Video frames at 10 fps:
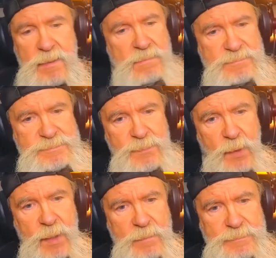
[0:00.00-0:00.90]
It,
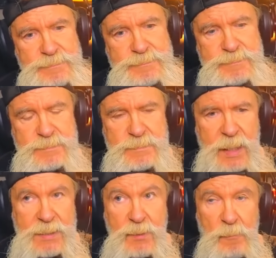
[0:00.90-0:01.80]
well,
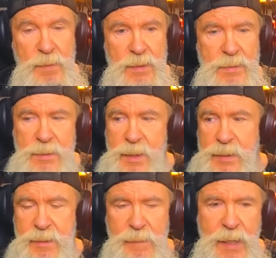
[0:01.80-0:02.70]
that's their business.
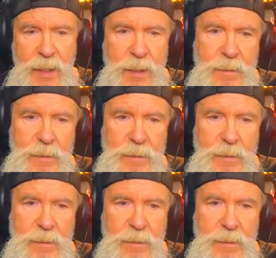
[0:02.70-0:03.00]
Let them handle it.